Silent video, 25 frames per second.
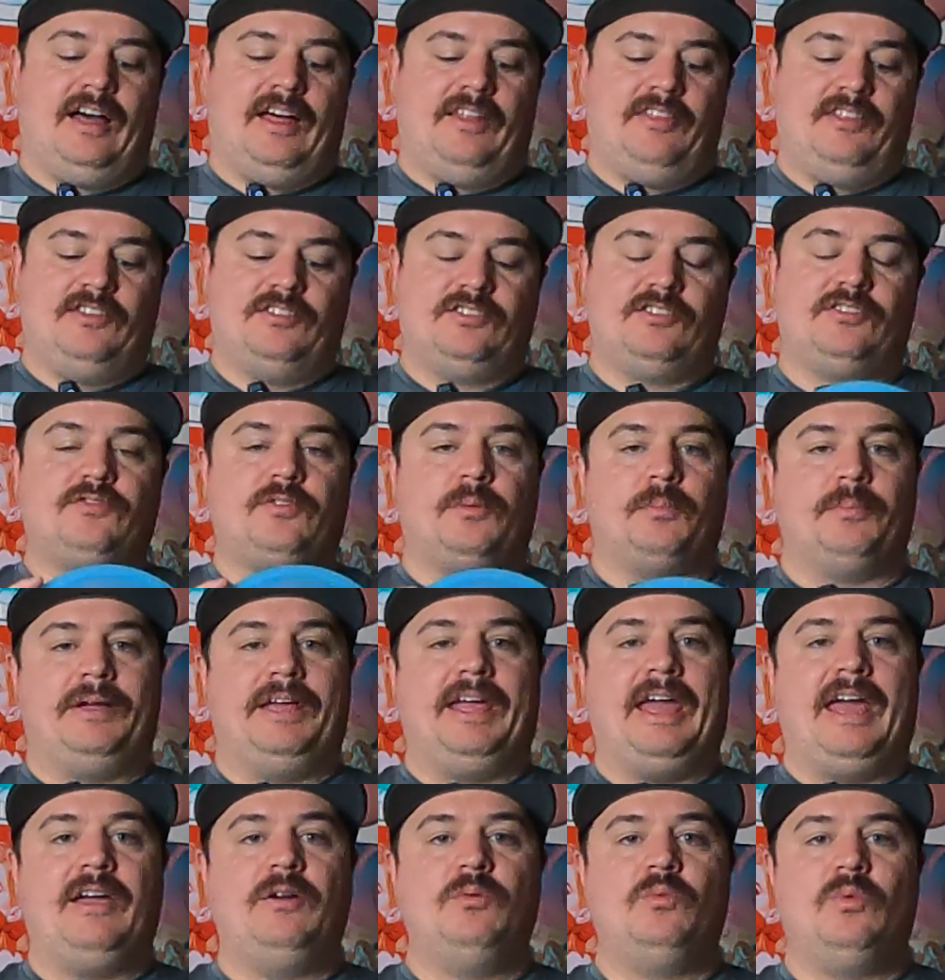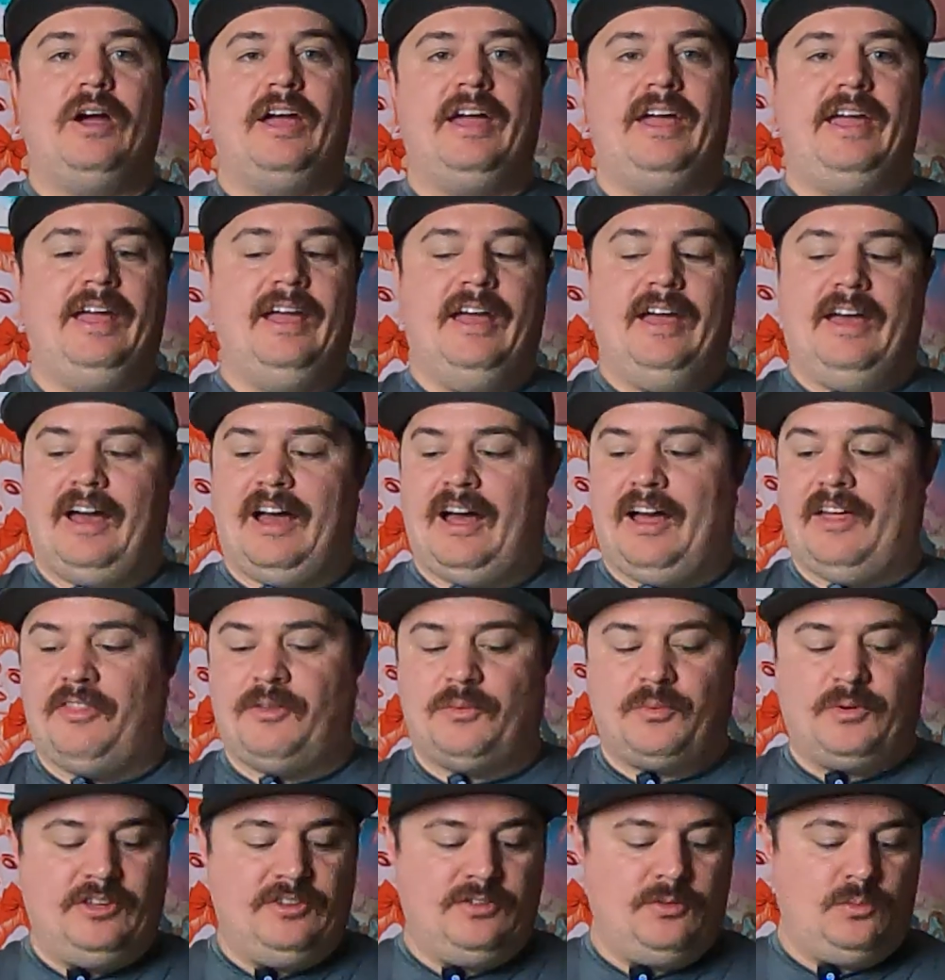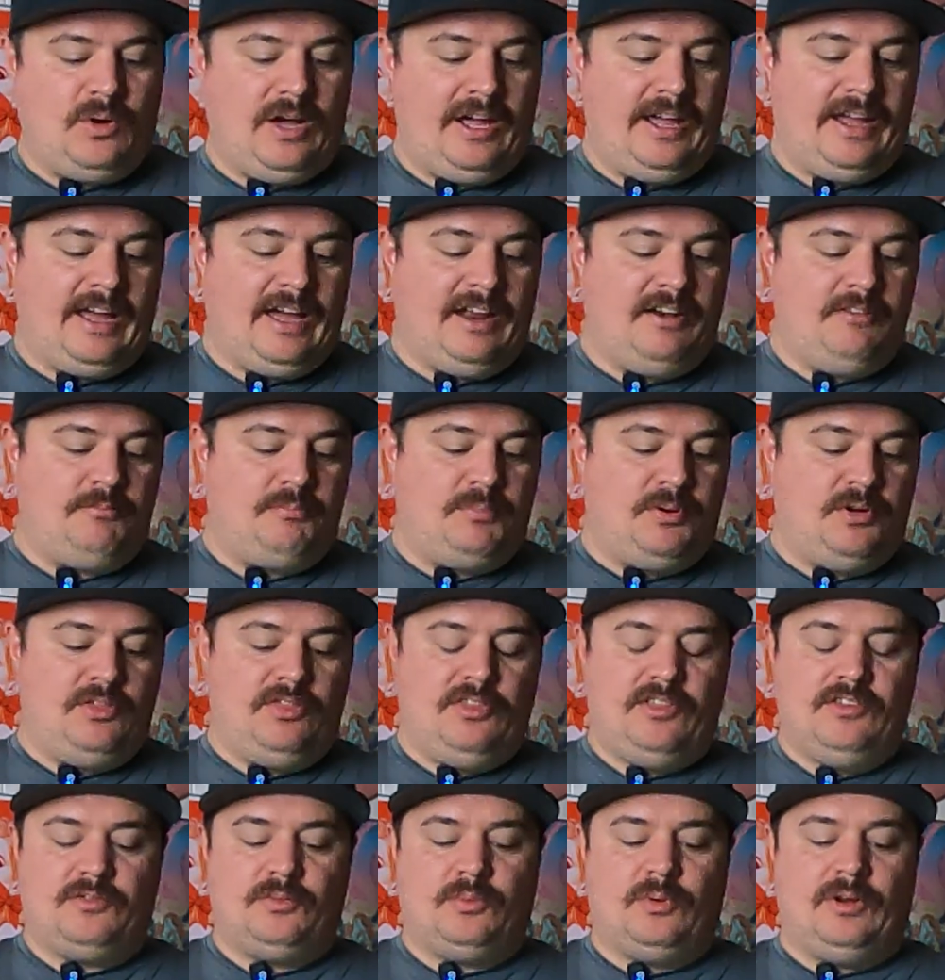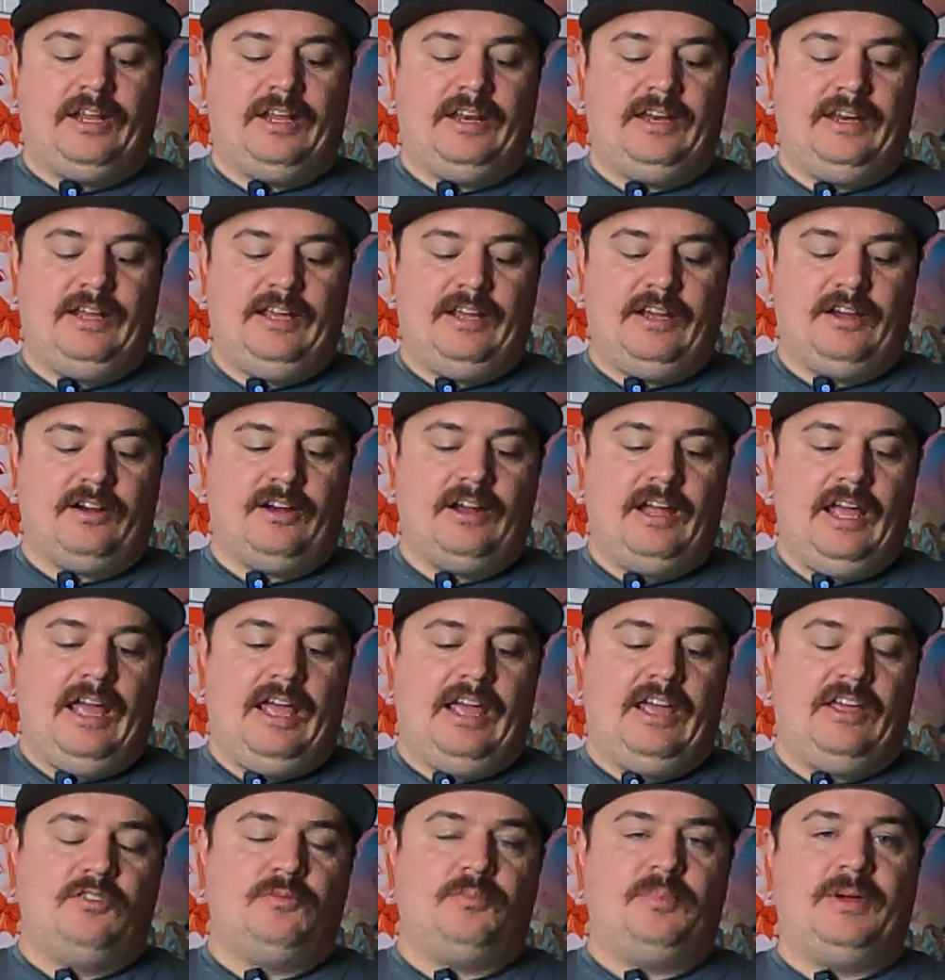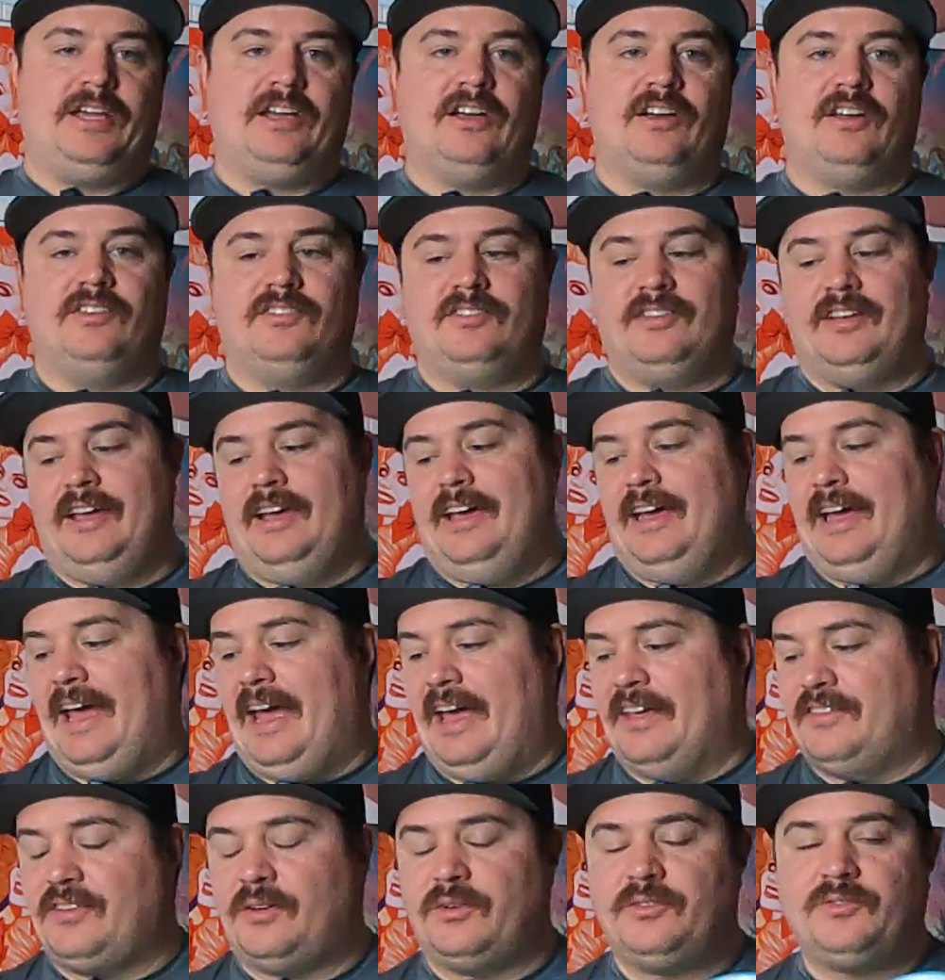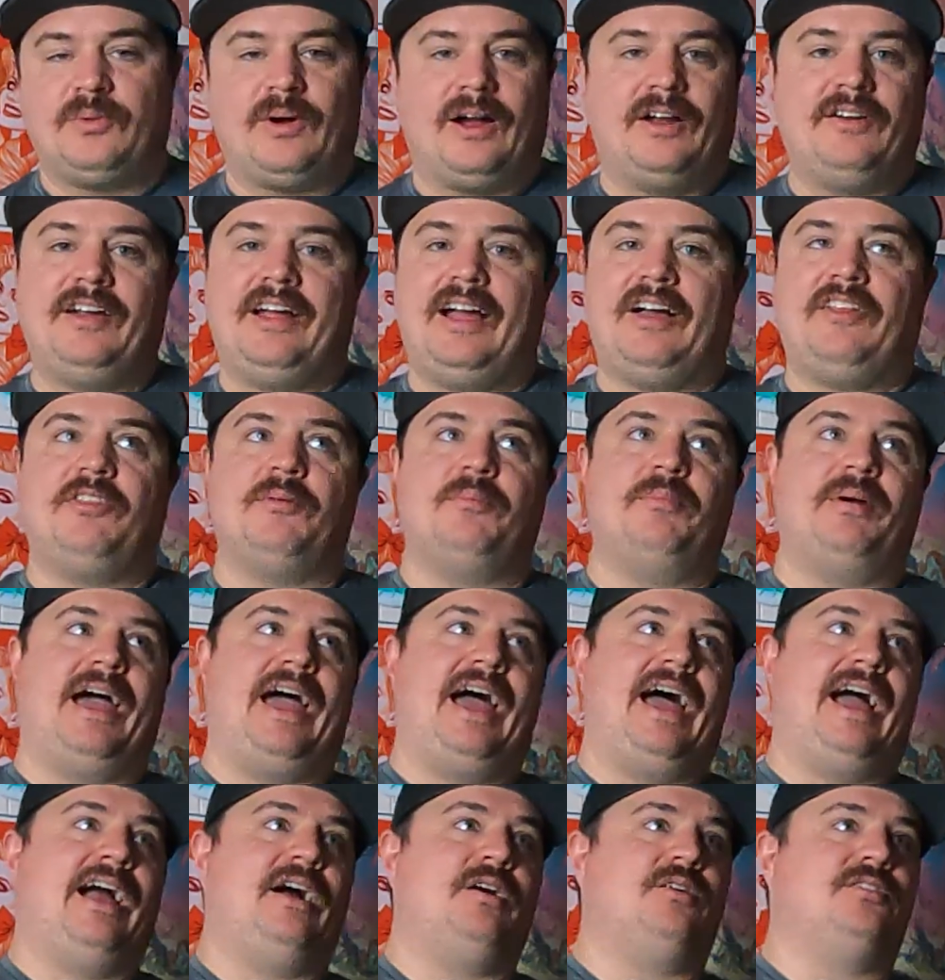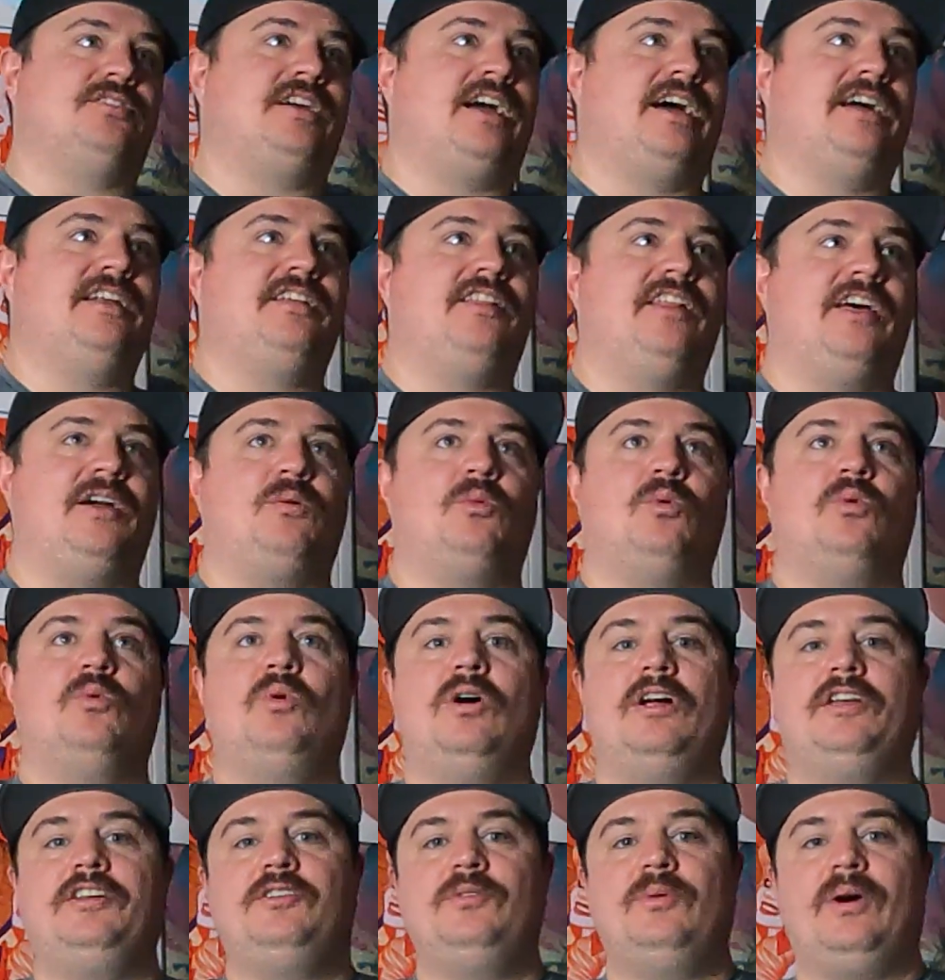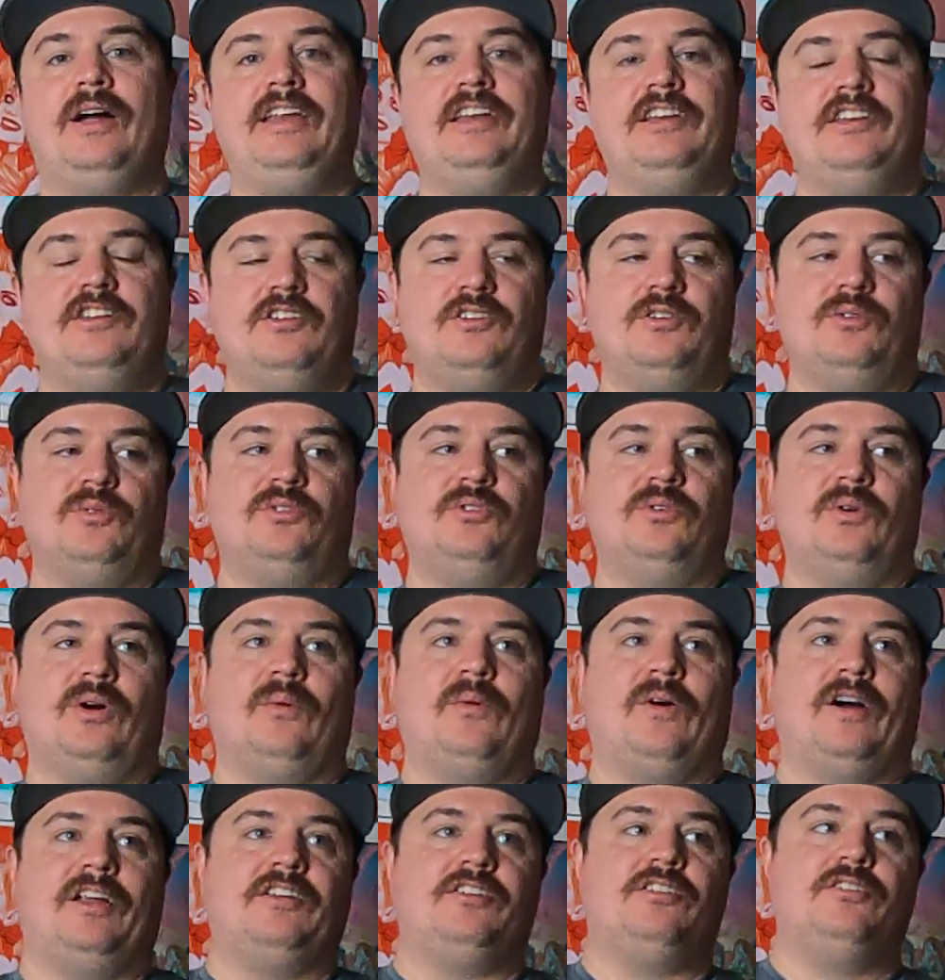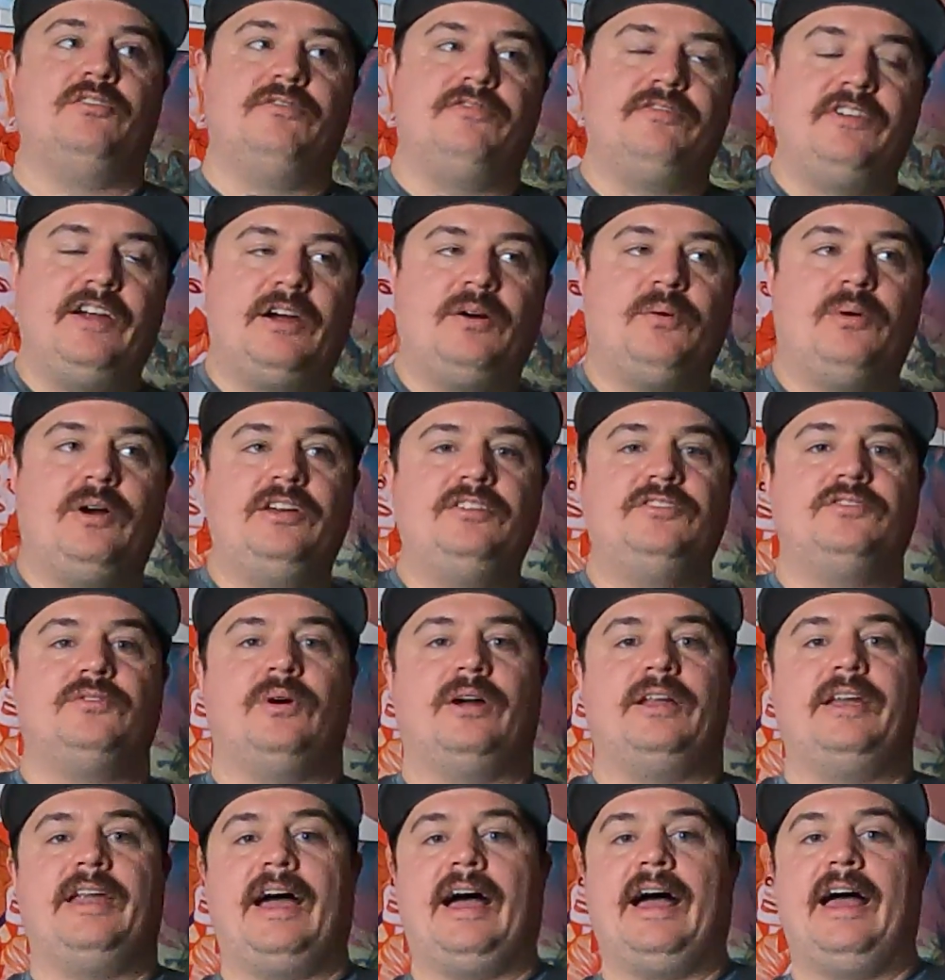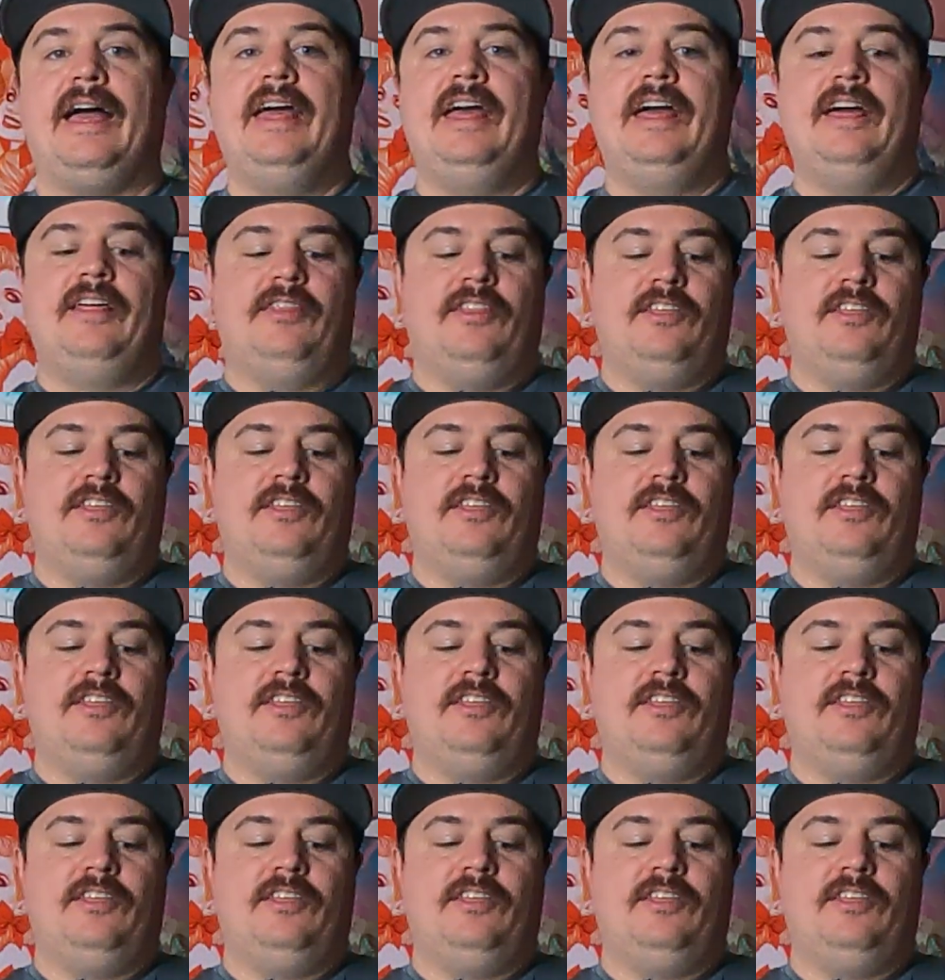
This is from Gateway. The reason why I kind of put this one in here is because as I was rounding out the bag, I was kind of like, well, what do I do? Do I want 2 fairways? Do I not?